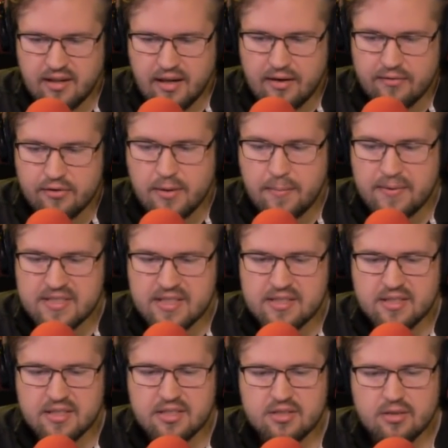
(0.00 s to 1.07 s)
However, he
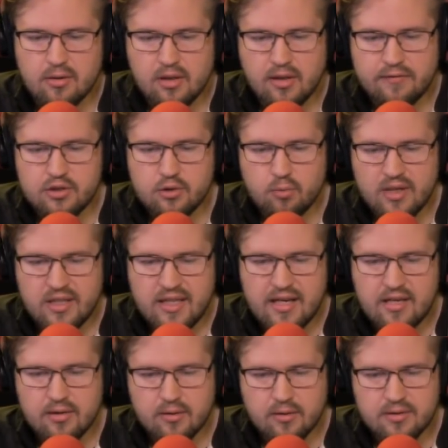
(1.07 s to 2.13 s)
possessed the soul of a
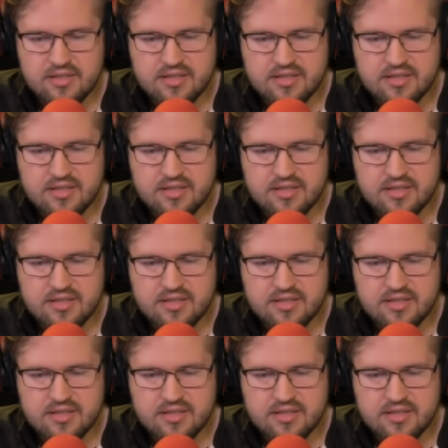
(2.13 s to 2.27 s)
28-year-old